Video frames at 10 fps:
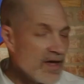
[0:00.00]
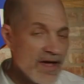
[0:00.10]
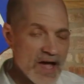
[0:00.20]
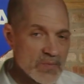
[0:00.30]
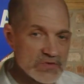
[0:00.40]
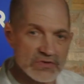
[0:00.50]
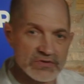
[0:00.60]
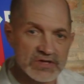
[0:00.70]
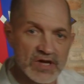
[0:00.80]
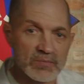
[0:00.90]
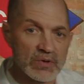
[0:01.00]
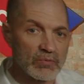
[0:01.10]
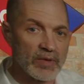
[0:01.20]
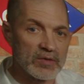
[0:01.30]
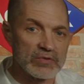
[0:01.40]
happens all the time.
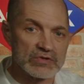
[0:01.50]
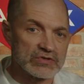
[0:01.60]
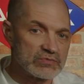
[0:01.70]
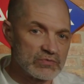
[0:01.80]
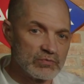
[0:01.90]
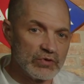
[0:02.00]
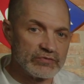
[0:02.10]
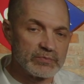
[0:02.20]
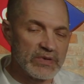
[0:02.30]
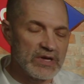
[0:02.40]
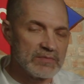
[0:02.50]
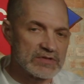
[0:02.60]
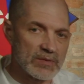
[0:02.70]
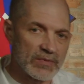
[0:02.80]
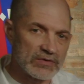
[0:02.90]
People might use moved
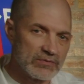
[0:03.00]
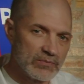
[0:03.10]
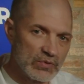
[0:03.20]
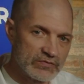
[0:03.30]
beams, they might move